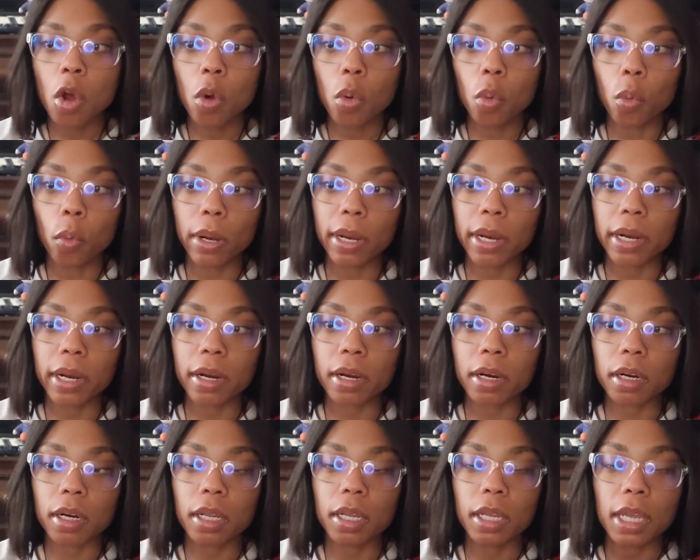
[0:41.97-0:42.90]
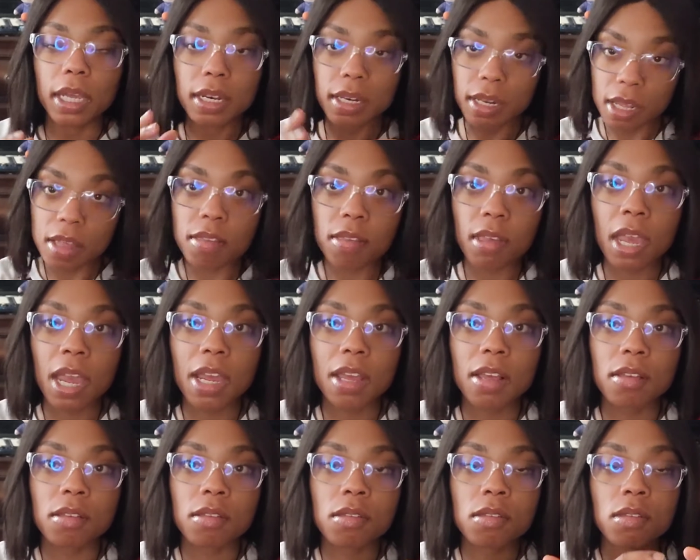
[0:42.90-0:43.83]
where in this
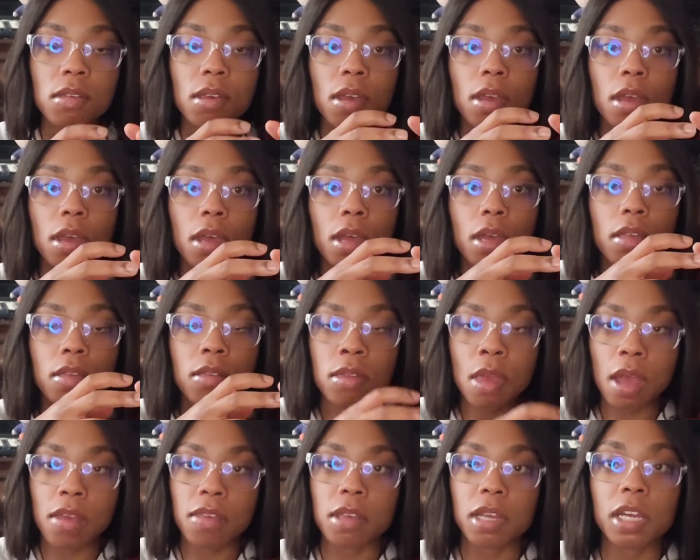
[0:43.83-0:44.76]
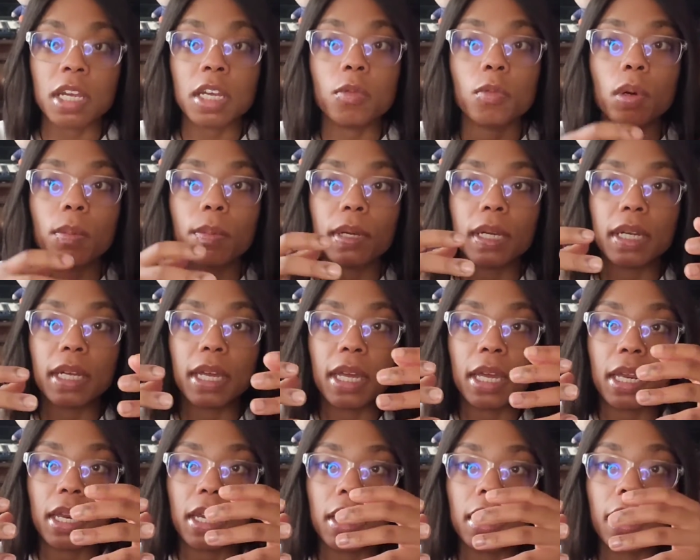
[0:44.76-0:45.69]
case Sasuke will be
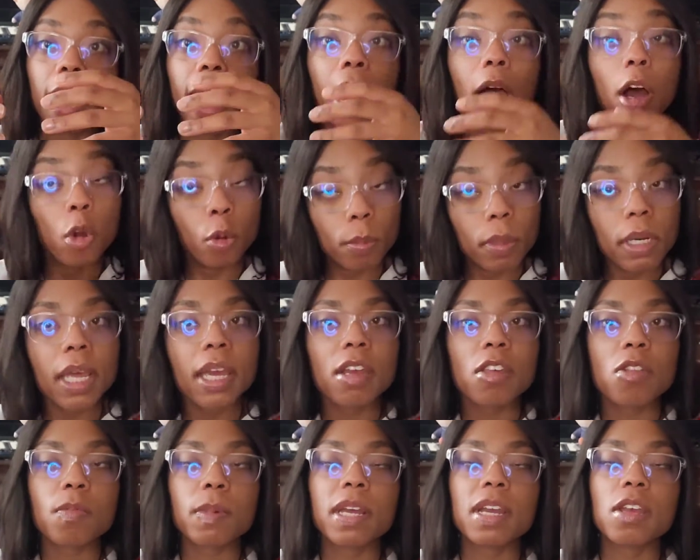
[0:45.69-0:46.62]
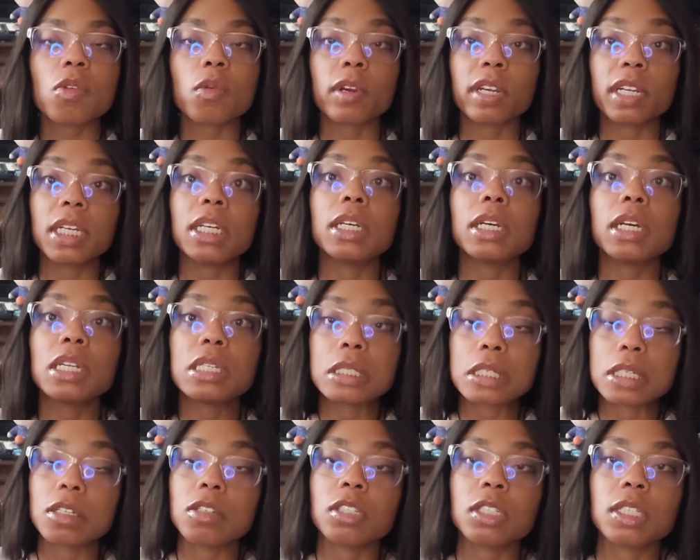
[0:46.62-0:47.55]
in Aomine's place where he
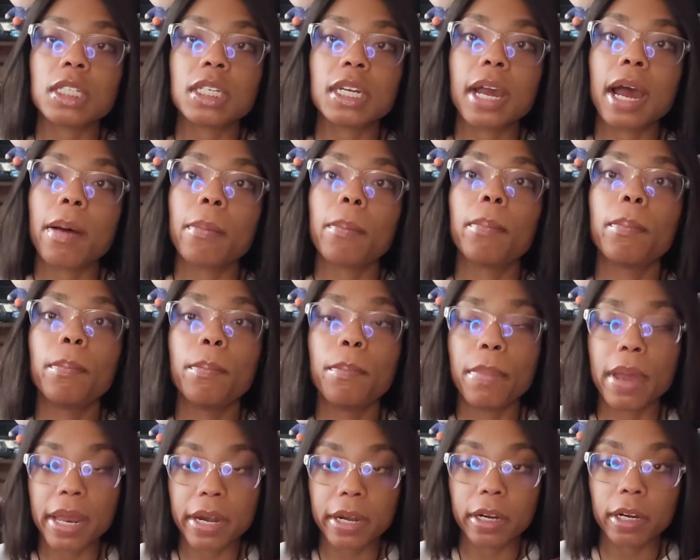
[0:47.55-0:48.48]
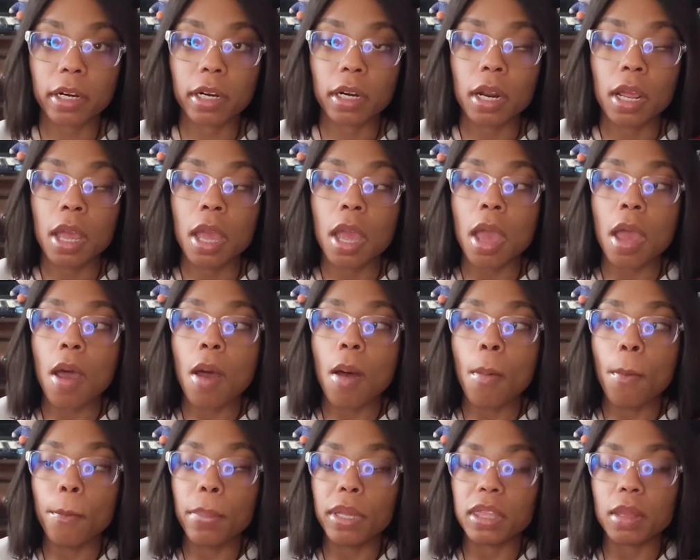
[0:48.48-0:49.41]
continuously got better.
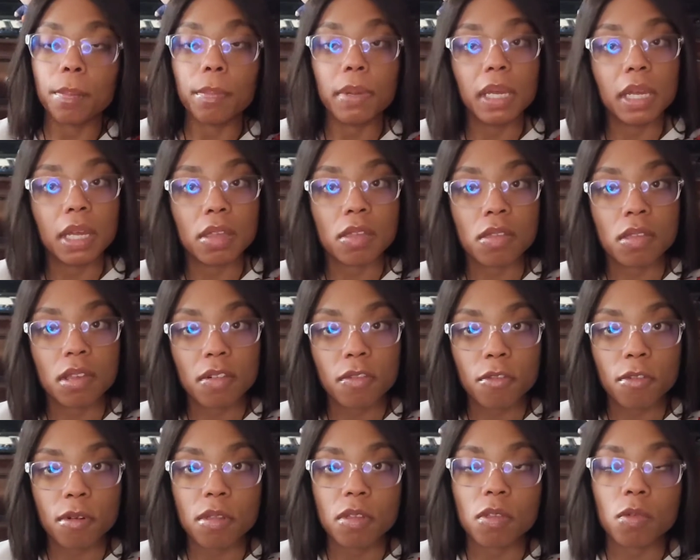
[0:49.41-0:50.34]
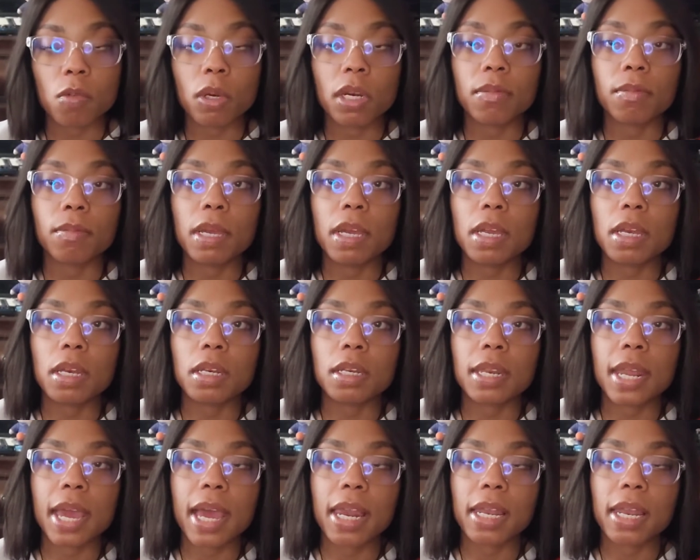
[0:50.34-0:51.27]
But the biggest difference would have been
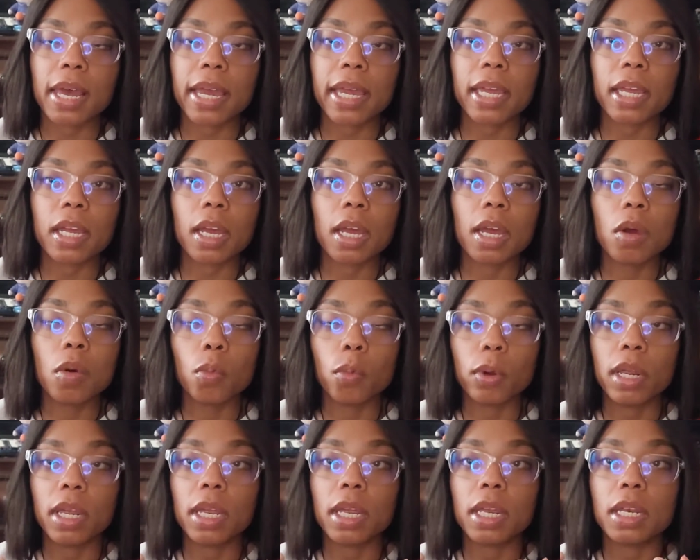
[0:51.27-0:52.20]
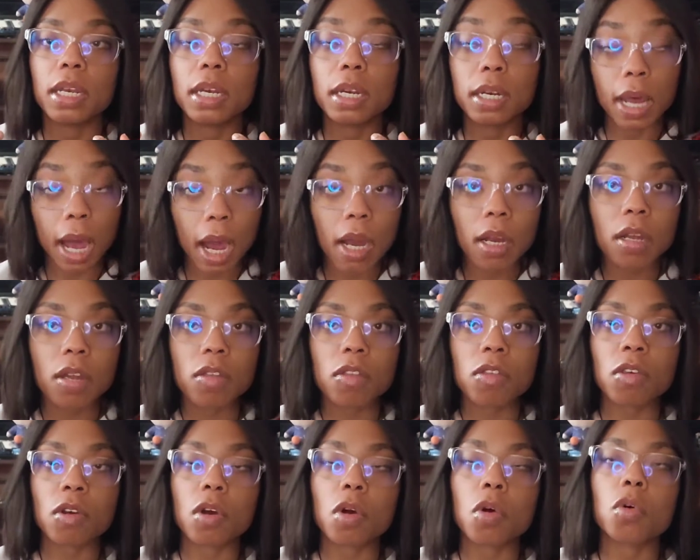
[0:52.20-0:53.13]
that like with
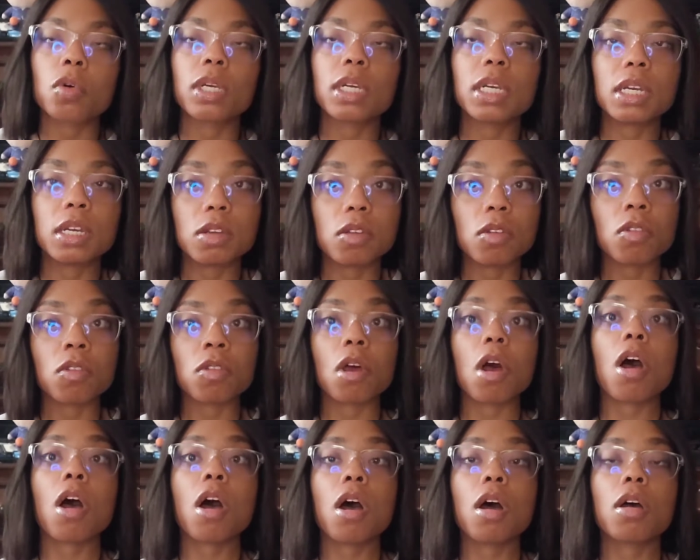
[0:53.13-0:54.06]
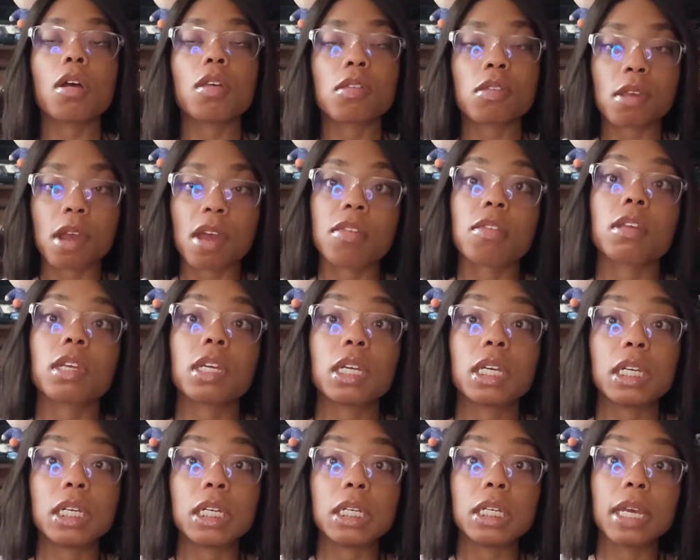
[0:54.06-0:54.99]
Nagato, he saw
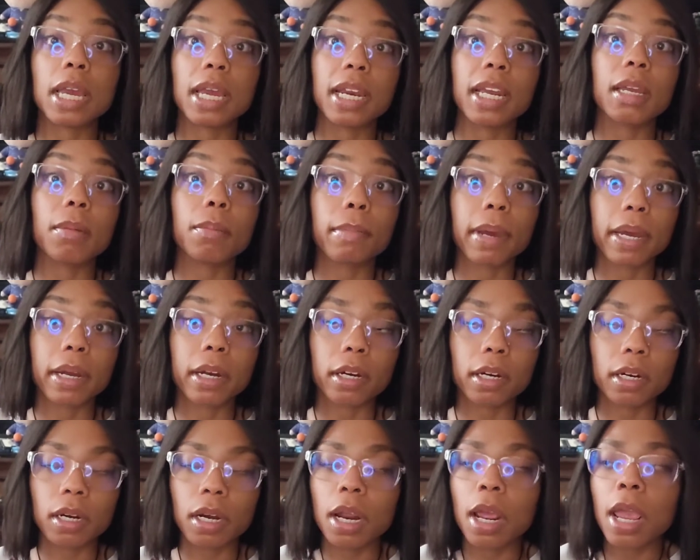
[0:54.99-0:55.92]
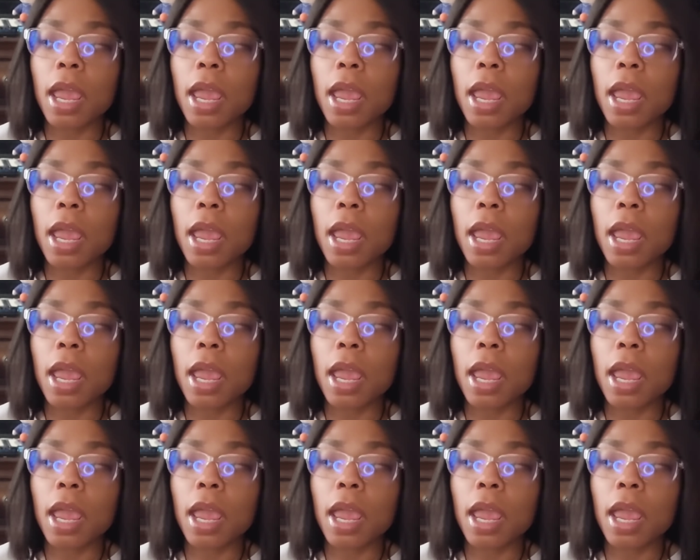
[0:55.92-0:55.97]
Sasuke getting better.